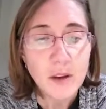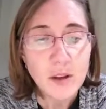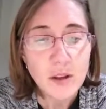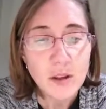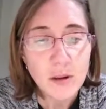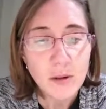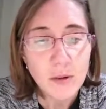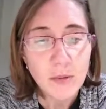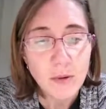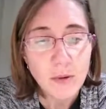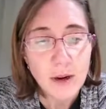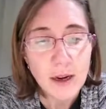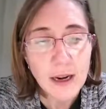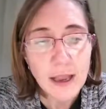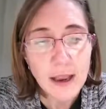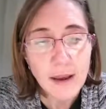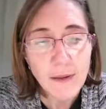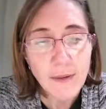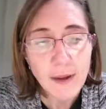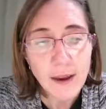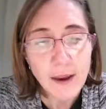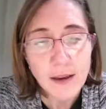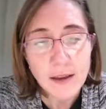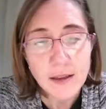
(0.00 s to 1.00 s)
So we're going to
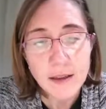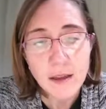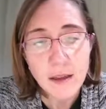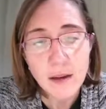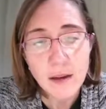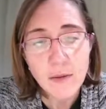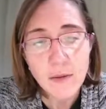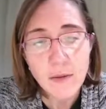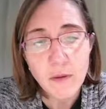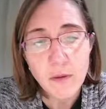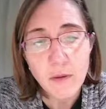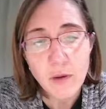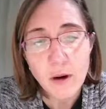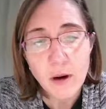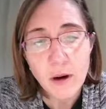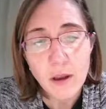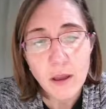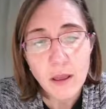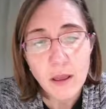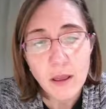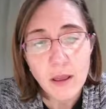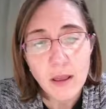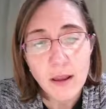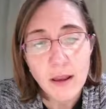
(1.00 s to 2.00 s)
have x to the
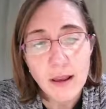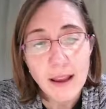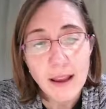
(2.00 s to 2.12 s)
4th.